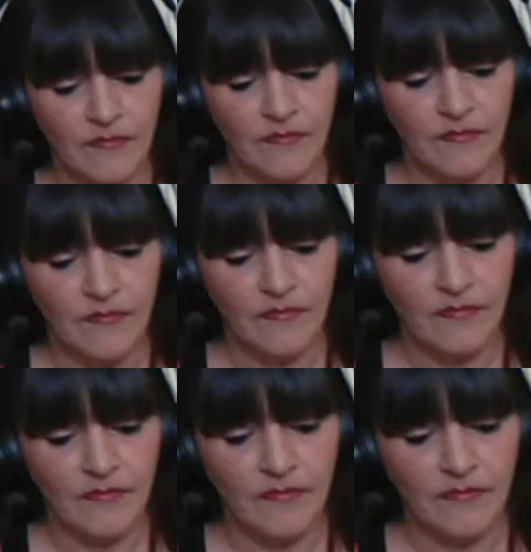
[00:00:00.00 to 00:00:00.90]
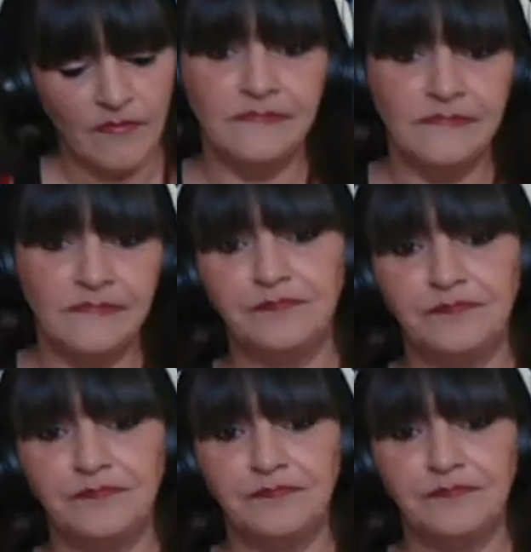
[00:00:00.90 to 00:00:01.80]

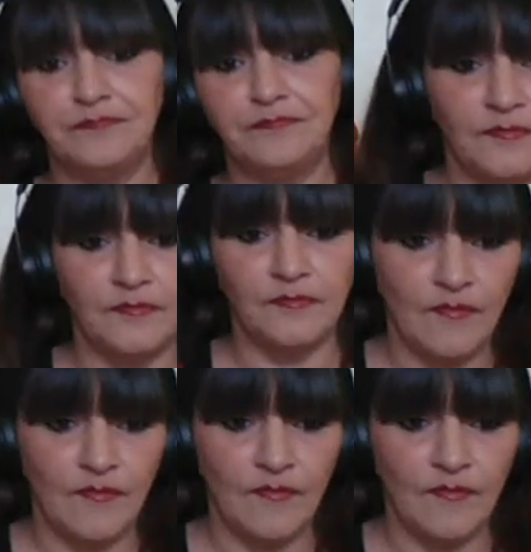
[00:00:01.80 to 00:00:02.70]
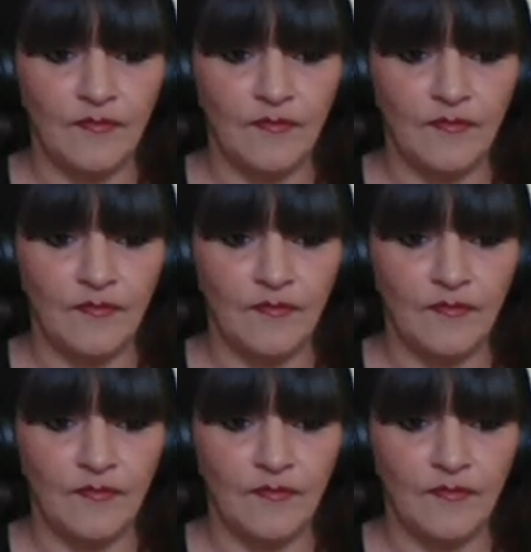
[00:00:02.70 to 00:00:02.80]
Nothing is said.